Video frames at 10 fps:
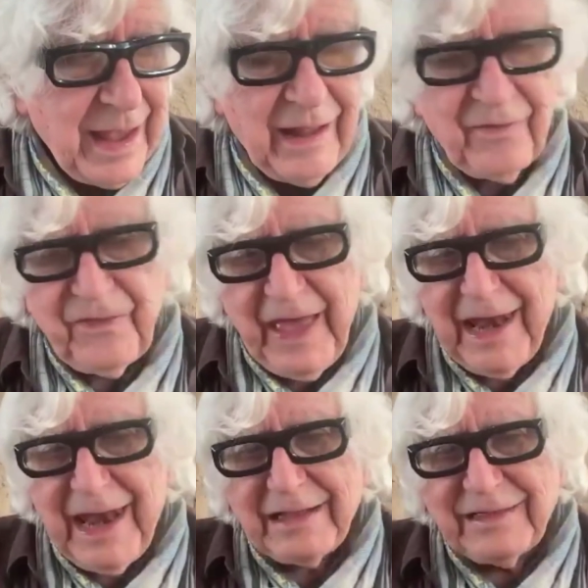And
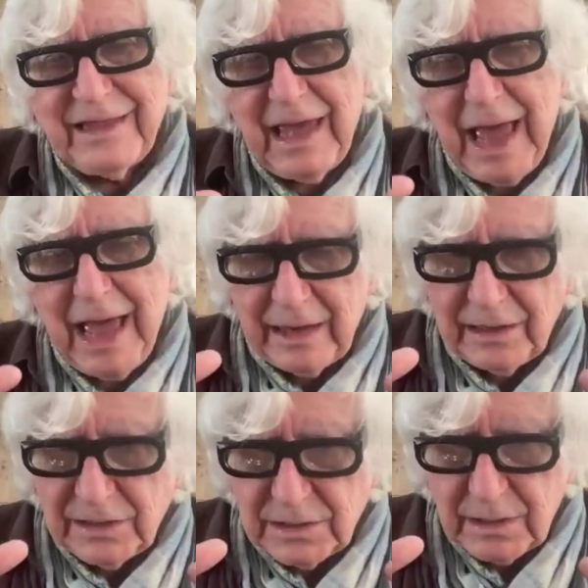then at the
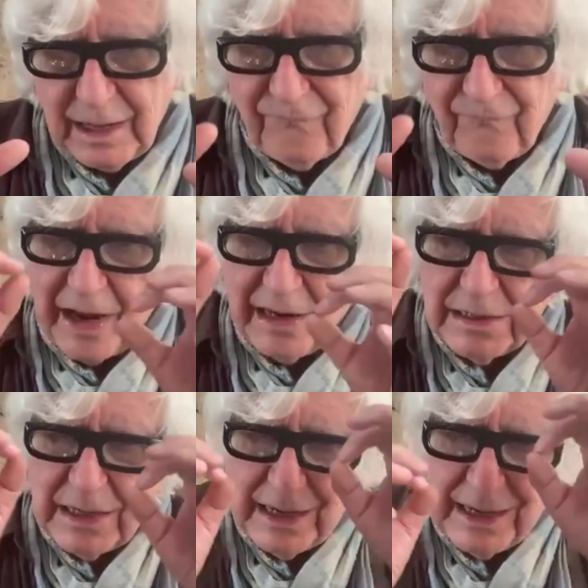end, if I
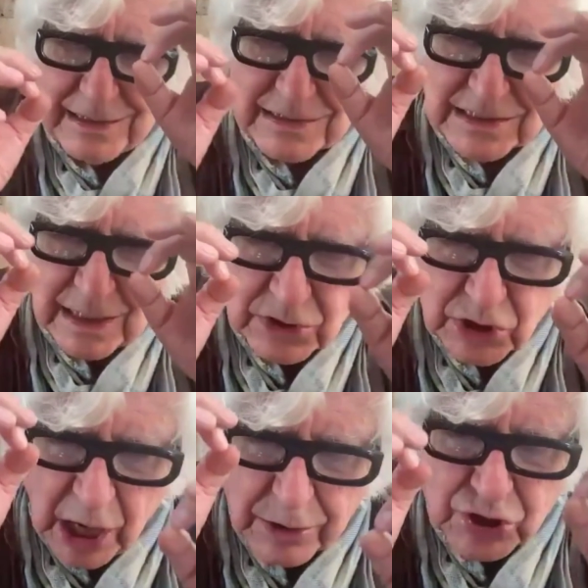need some
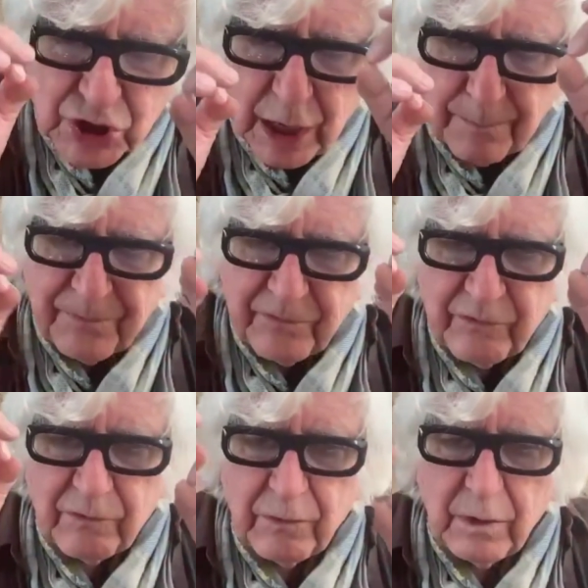
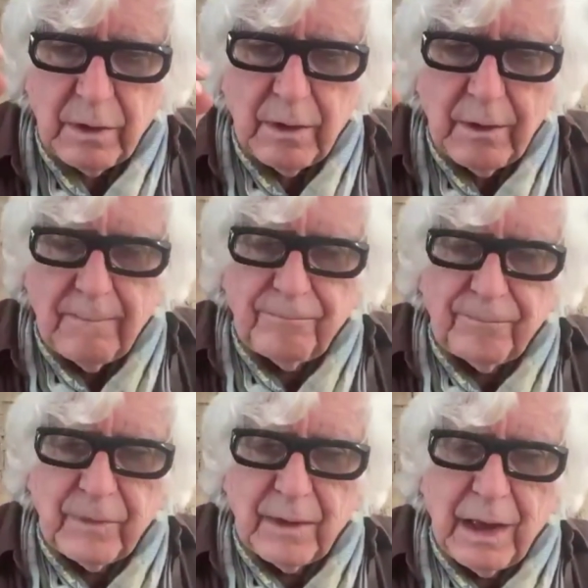touch-ups,
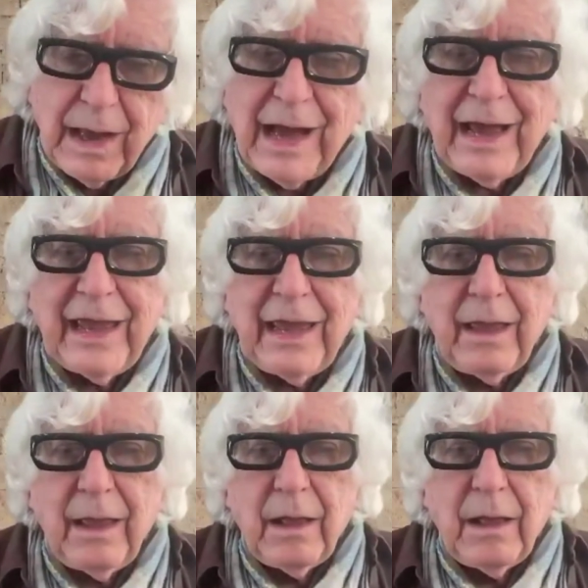
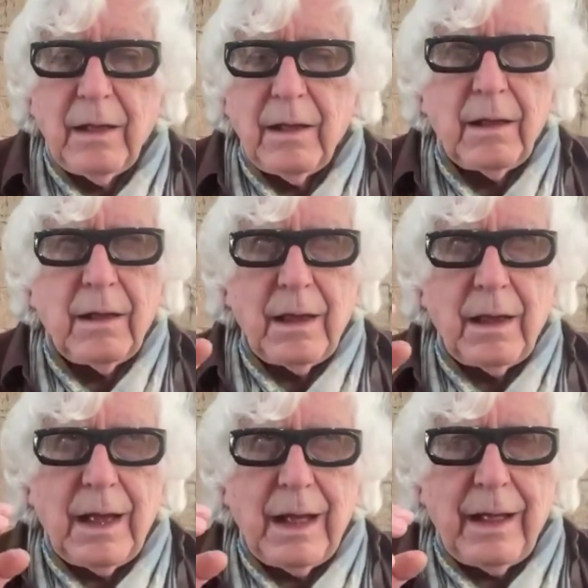I
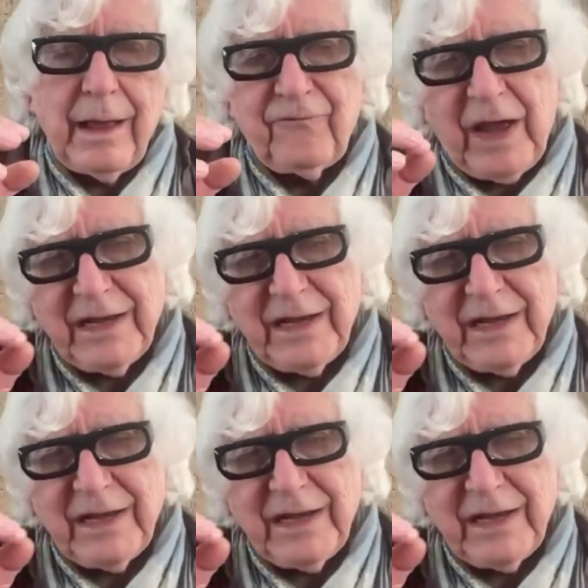put